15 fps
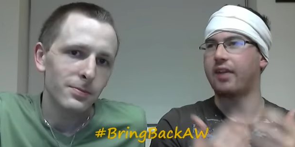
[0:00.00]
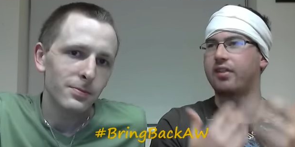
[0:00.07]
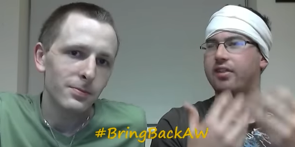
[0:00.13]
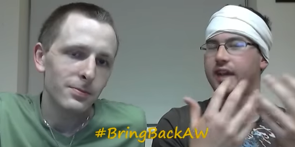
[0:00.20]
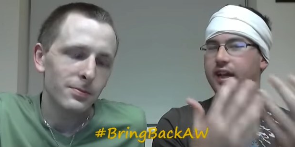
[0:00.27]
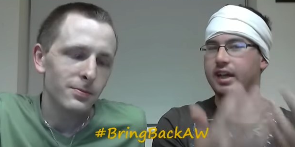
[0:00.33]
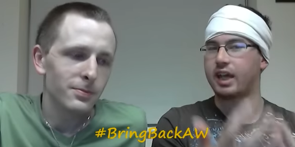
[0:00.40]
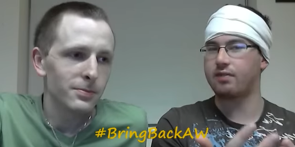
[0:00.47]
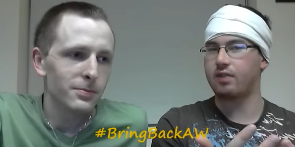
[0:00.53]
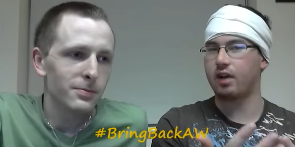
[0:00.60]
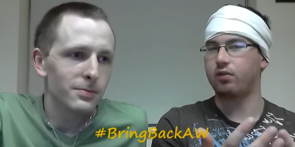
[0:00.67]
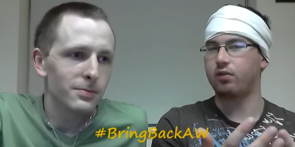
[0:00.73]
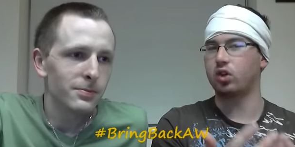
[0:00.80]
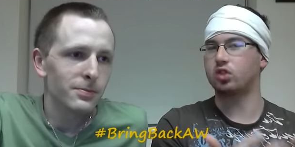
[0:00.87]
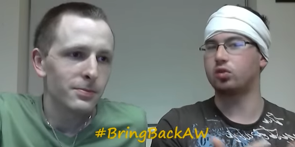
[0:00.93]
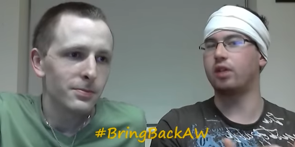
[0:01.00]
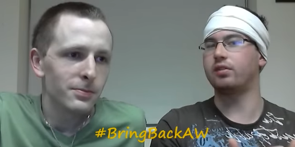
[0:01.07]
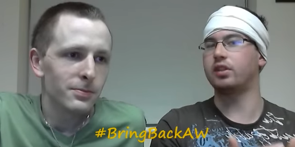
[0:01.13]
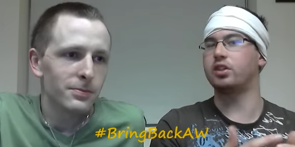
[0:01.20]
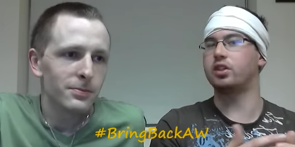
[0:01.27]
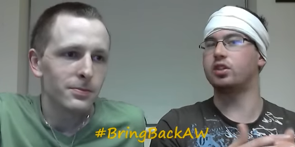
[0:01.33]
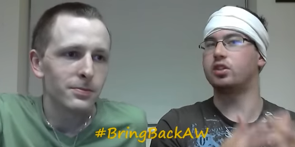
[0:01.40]
Speaker 1: and then give our thoughts rather
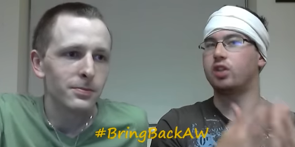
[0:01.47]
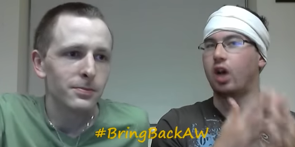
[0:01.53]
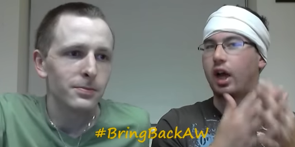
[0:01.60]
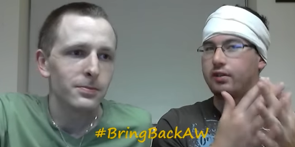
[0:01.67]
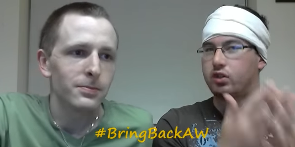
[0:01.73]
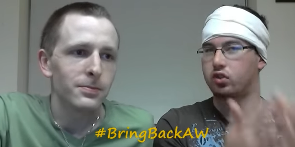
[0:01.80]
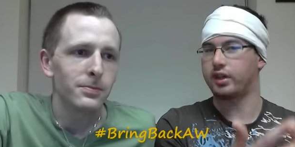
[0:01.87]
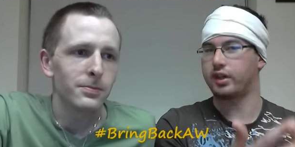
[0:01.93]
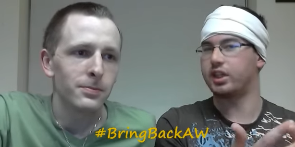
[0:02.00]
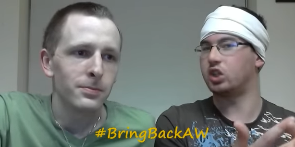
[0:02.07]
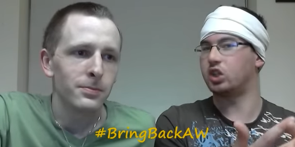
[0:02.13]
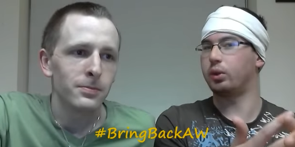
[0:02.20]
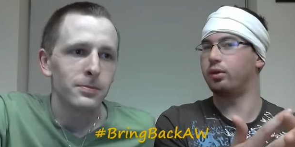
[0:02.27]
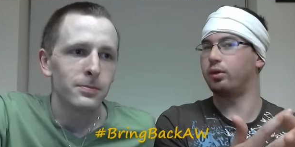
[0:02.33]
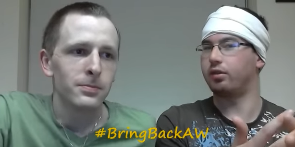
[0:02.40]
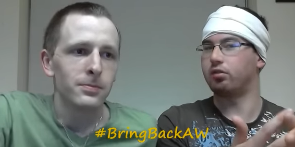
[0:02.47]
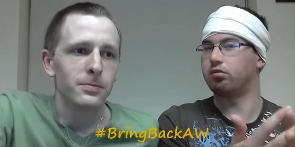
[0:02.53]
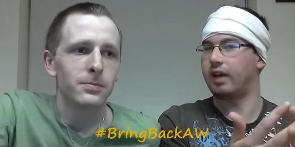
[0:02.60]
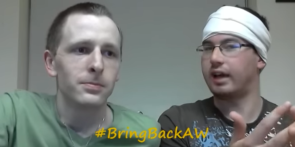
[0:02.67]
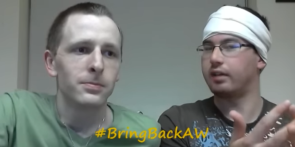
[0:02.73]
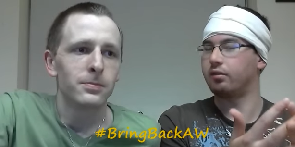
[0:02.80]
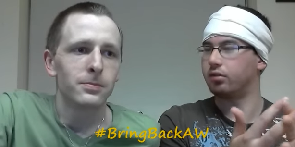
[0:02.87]
than just dive straight into it with a
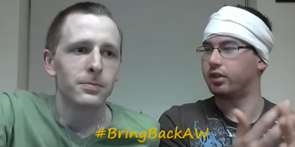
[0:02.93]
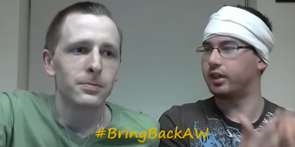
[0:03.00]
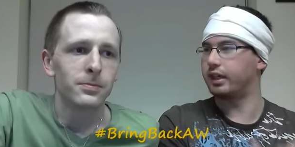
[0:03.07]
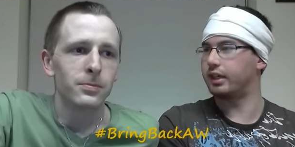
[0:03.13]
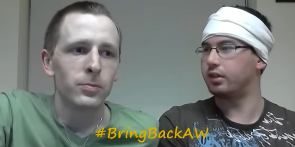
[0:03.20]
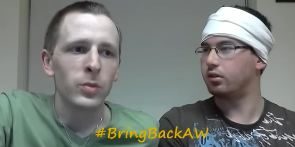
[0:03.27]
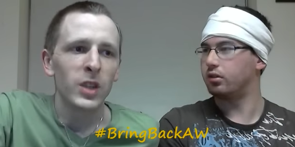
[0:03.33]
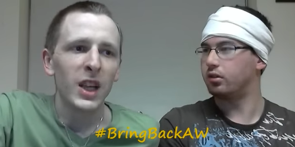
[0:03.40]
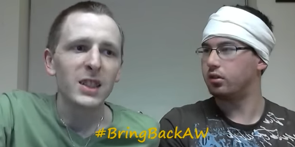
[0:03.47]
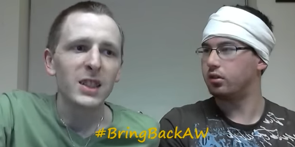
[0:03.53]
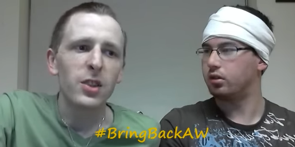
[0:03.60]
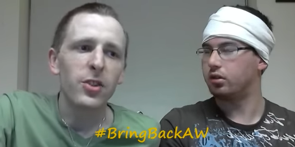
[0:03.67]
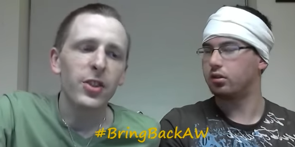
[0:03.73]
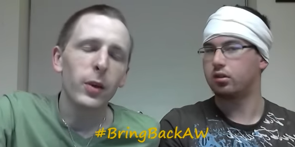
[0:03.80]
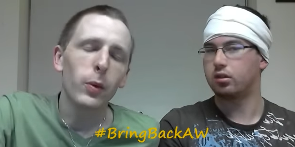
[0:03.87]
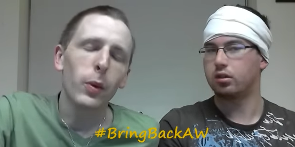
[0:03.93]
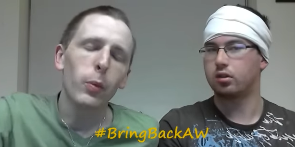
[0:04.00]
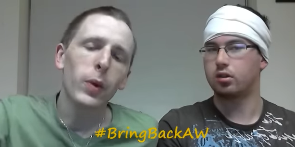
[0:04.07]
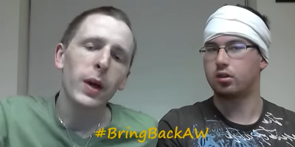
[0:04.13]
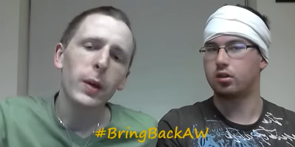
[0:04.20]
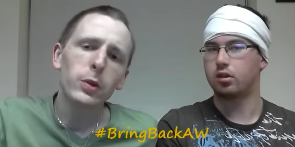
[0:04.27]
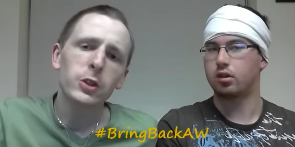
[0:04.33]
rant, really.
Speaker 2: That's the thing, when
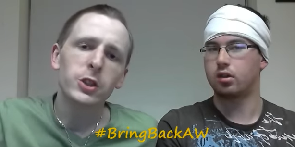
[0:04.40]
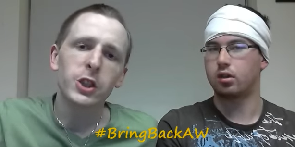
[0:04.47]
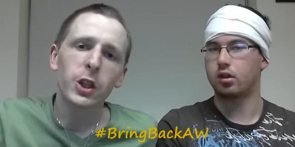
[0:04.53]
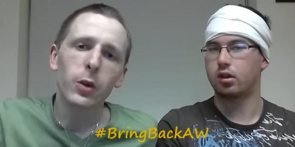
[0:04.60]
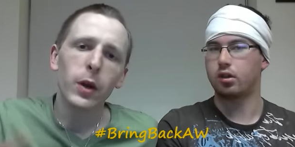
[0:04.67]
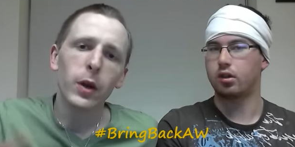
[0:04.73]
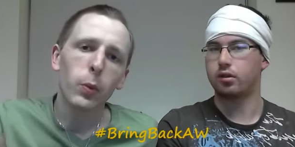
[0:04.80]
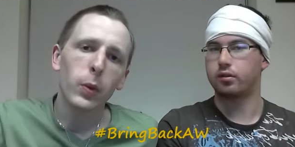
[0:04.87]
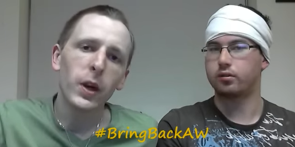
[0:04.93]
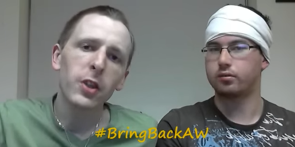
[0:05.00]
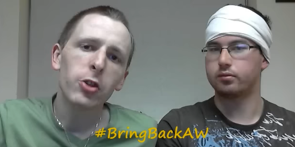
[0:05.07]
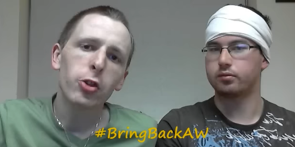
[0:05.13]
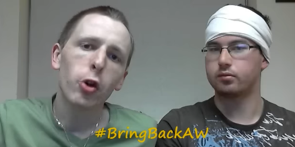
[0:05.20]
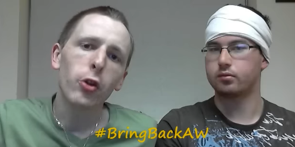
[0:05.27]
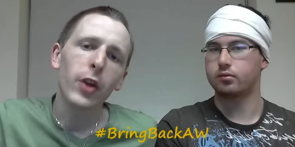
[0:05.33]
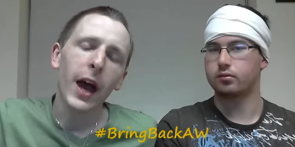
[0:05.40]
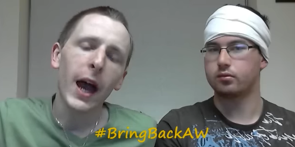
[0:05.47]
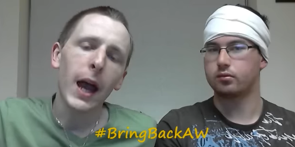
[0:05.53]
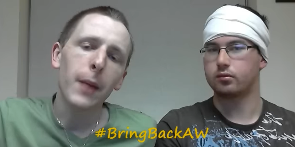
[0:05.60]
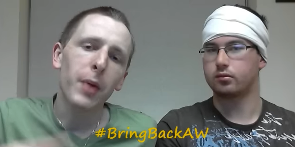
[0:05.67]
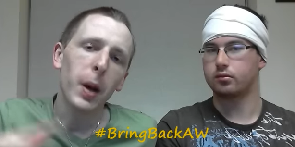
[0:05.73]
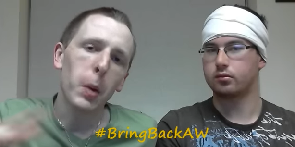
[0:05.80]
we were doing it, we thought that
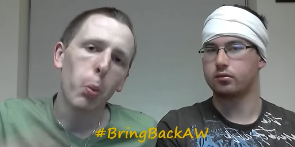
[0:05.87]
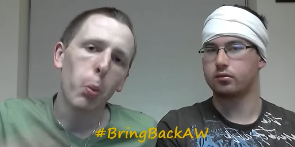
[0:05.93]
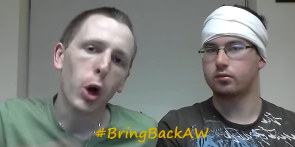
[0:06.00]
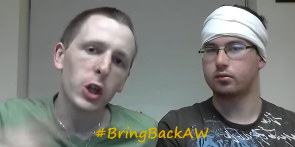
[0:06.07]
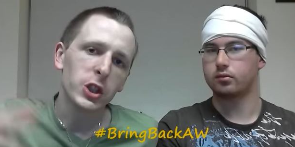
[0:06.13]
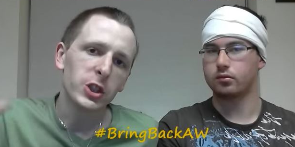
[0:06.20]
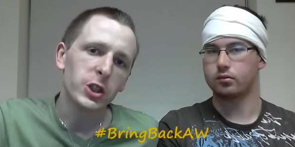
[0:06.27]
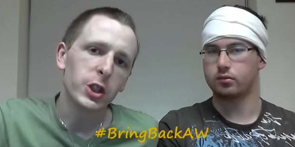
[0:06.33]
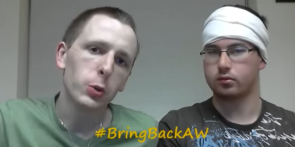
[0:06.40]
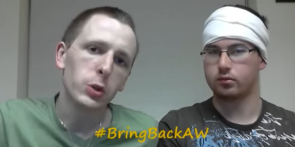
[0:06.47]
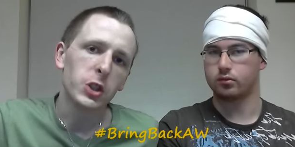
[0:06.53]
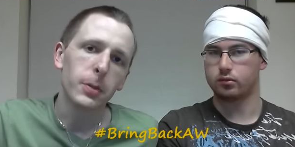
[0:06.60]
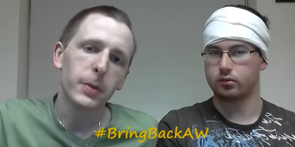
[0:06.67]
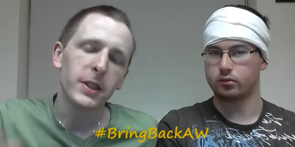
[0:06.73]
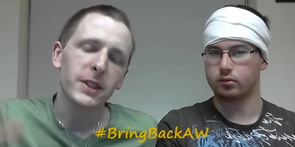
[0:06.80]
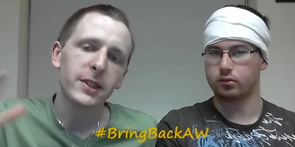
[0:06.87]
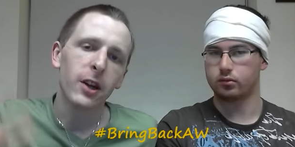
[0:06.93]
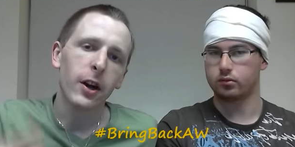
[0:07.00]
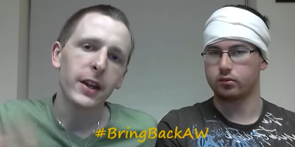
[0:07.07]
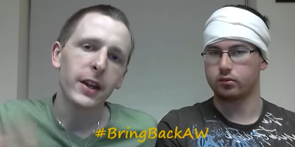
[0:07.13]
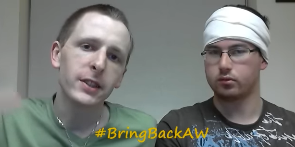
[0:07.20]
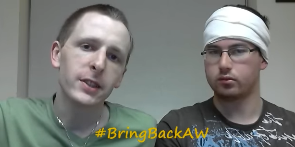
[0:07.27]
Abraham Washington was going to be so
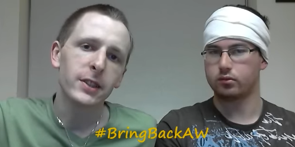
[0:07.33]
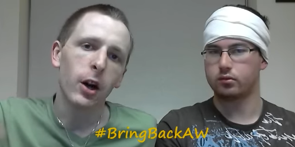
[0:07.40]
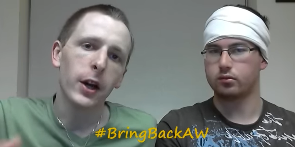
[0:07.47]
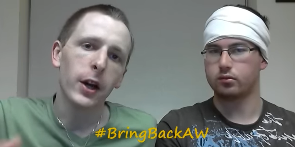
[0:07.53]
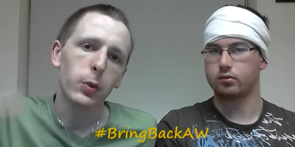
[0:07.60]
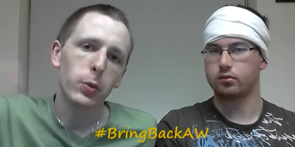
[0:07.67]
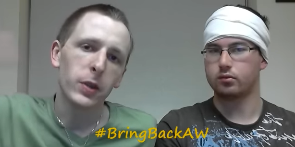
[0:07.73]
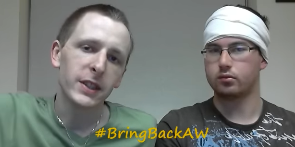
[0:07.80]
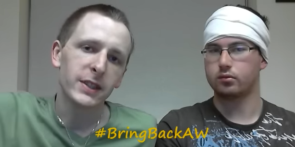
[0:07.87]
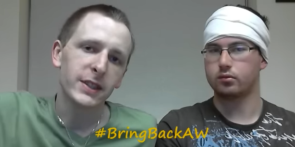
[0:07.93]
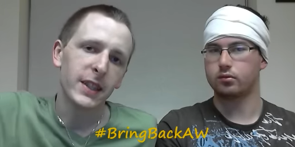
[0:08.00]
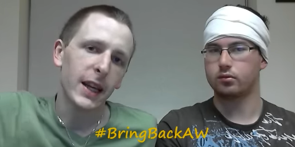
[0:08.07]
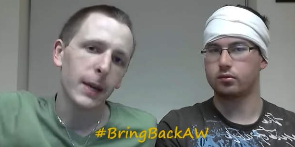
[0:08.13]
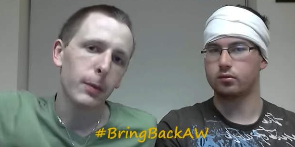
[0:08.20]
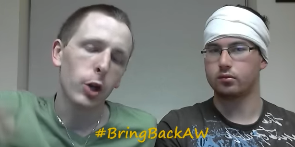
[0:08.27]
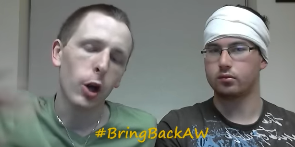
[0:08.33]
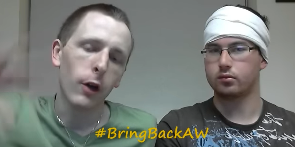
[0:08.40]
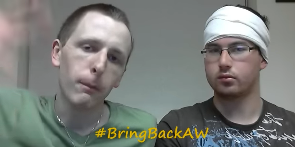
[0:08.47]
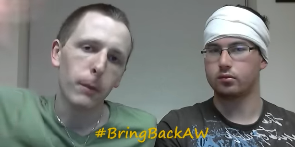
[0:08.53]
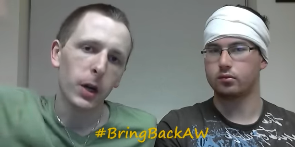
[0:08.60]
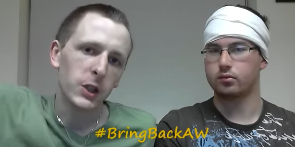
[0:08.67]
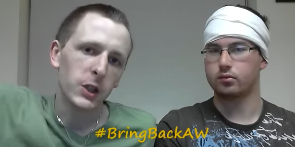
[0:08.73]
inside for this team and go
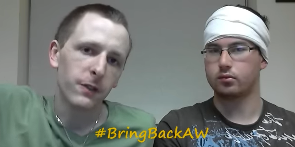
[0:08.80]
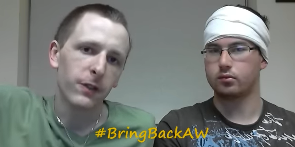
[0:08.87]
much